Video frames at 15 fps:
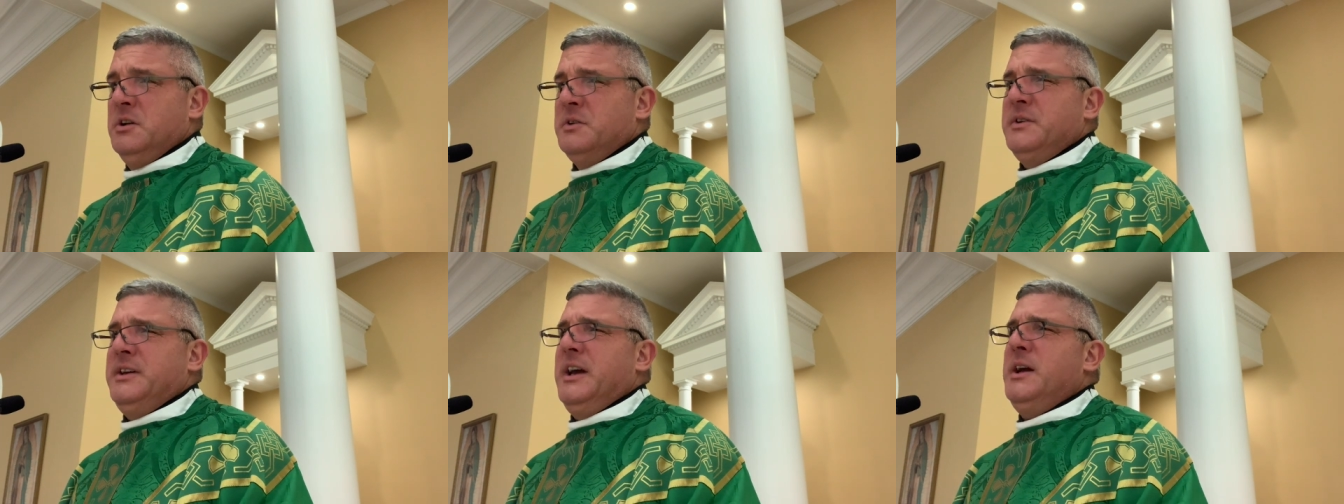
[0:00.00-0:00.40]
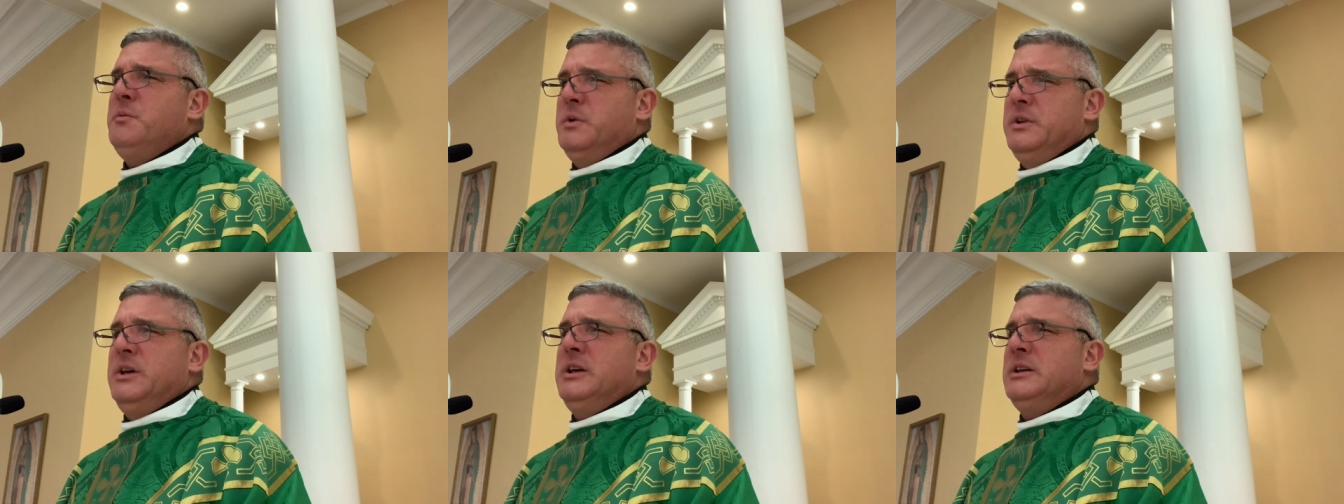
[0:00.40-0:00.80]
Okay,
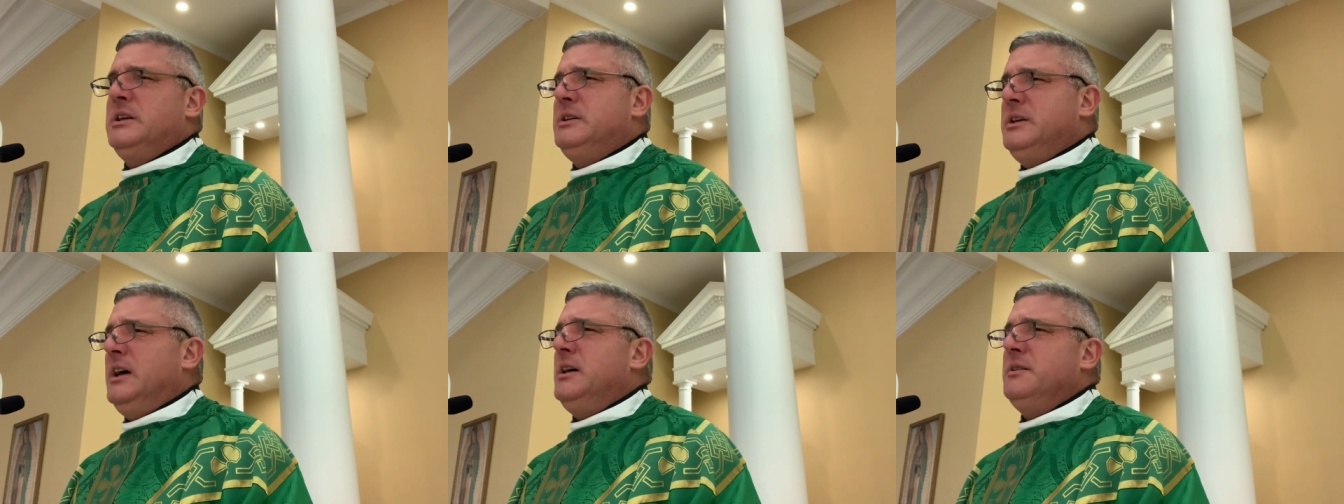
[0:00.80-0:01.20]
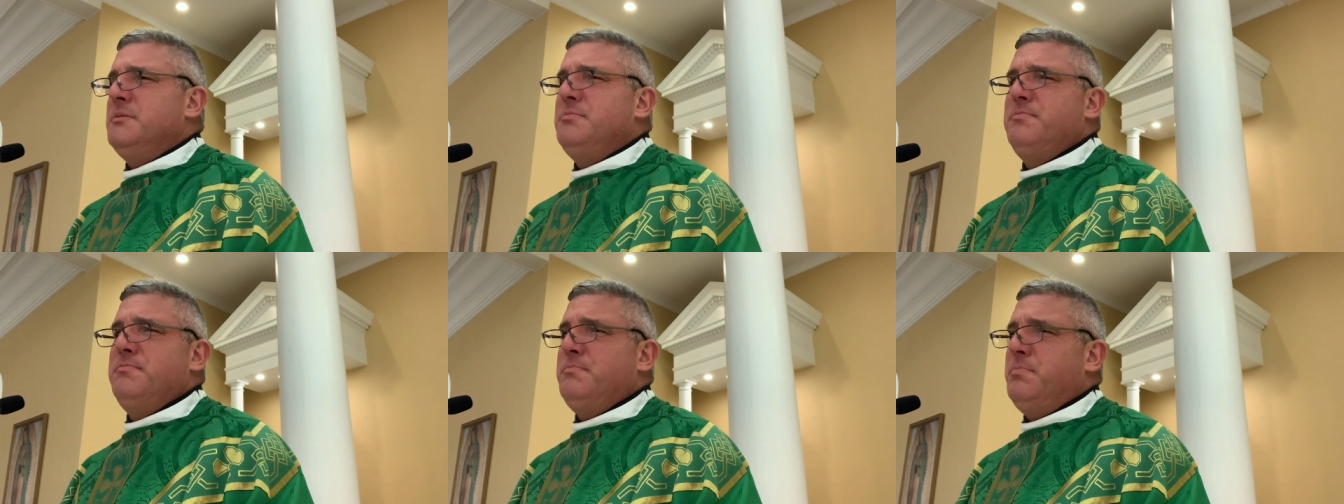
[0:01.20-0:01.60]
within
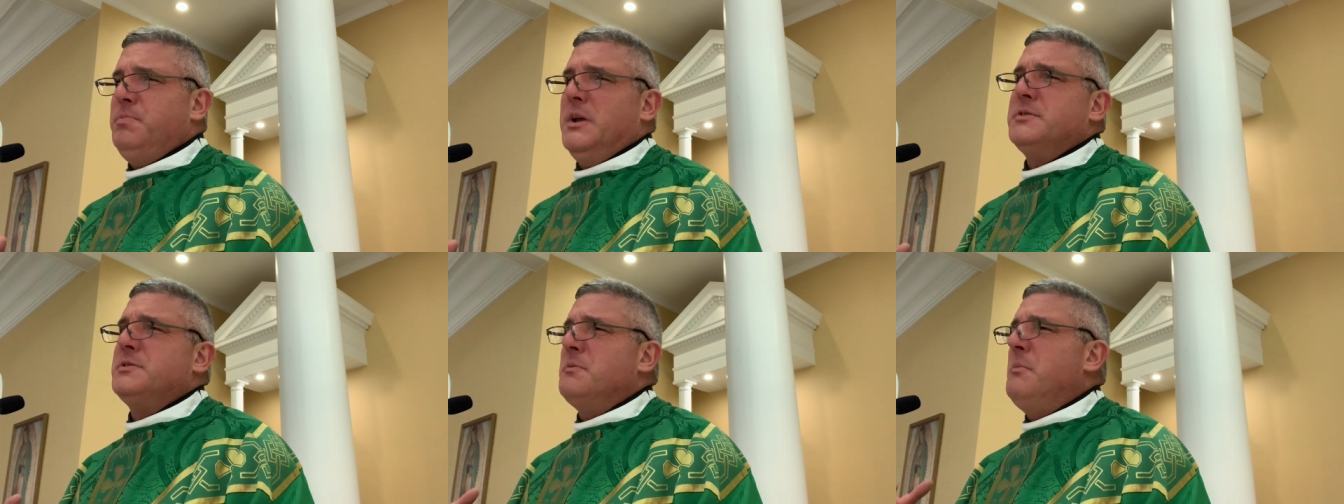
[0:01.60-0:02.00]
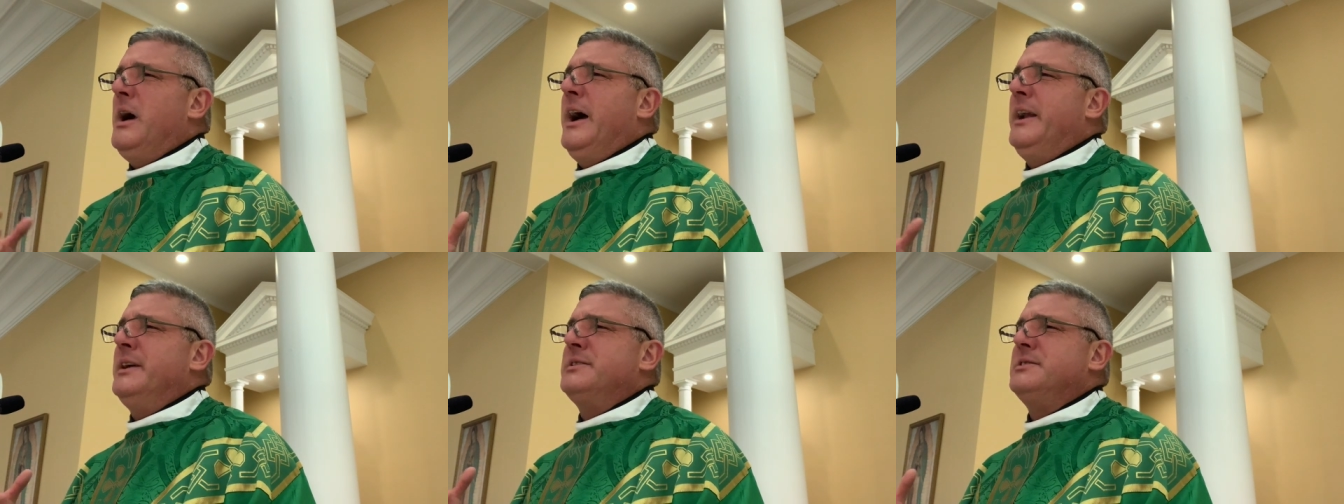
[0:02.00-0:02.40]
okay, plus or
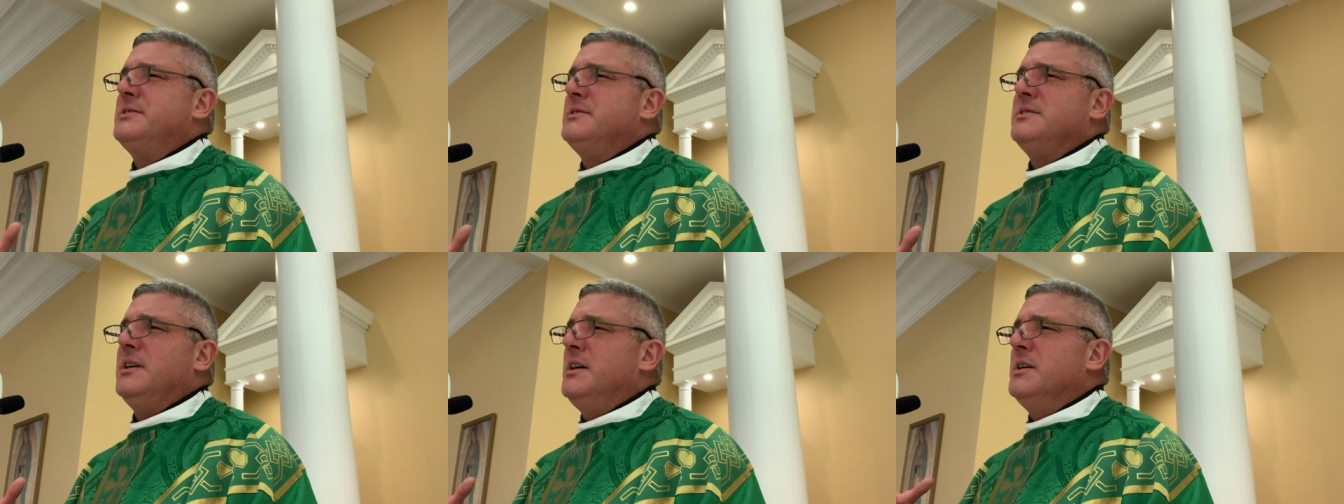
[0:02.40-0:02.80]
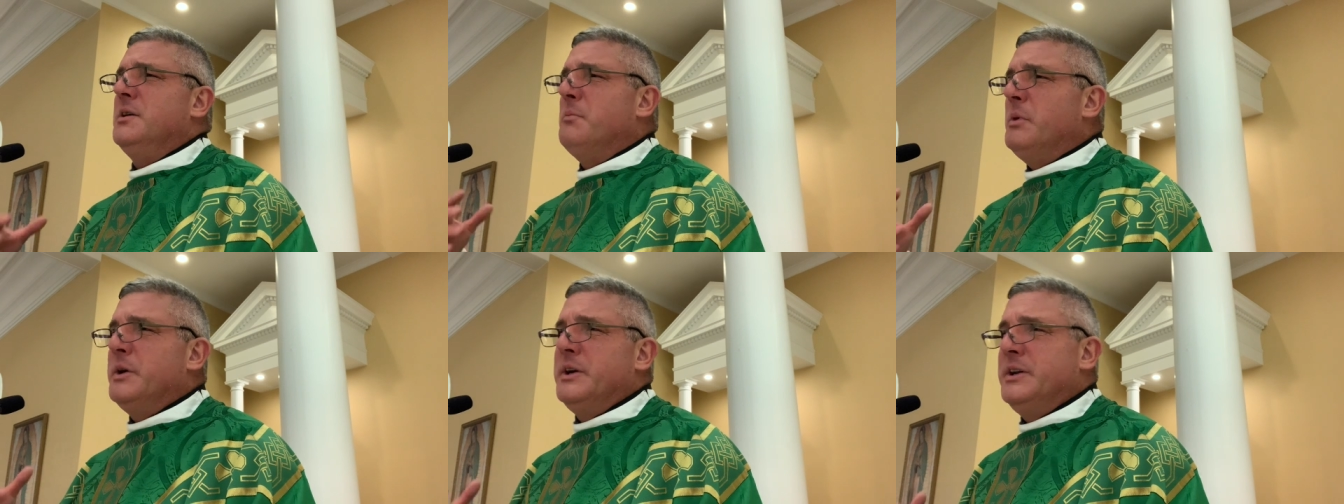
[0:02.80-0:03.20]
minus
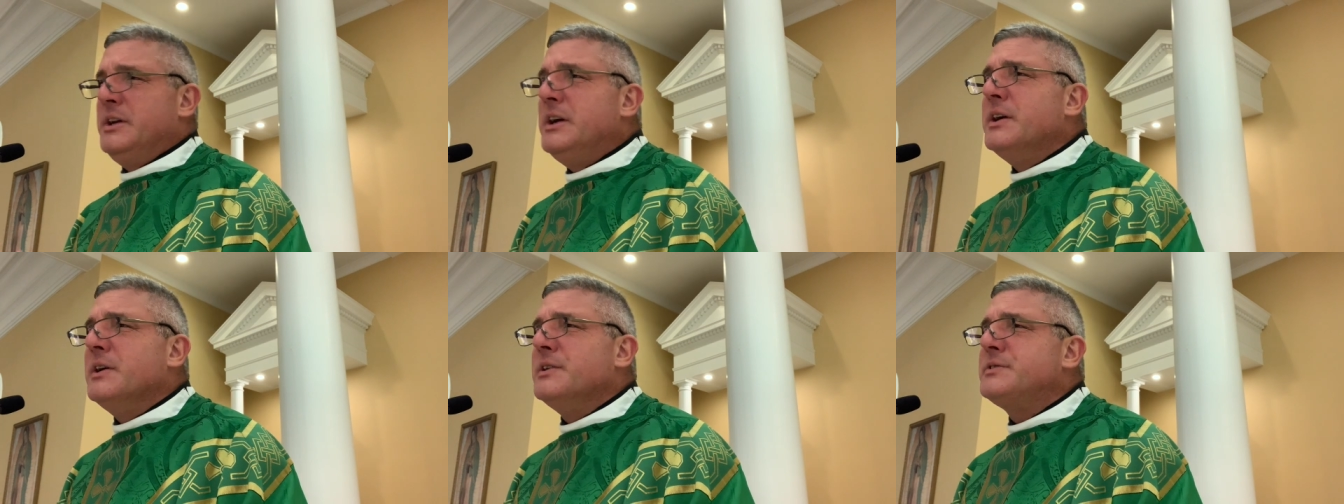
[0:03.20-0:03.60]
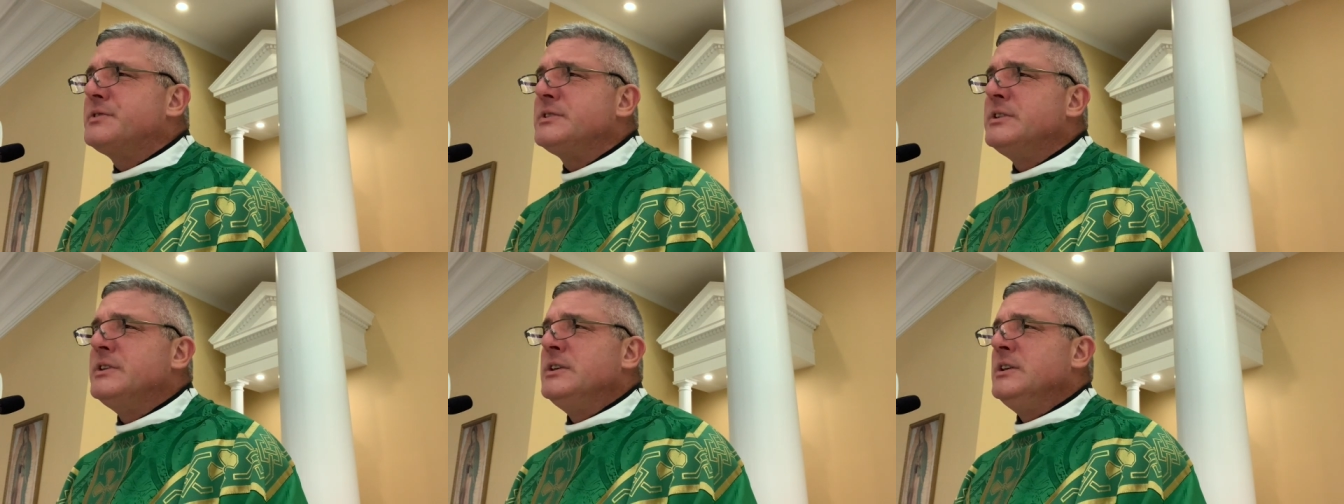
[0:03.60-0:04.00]
100 million years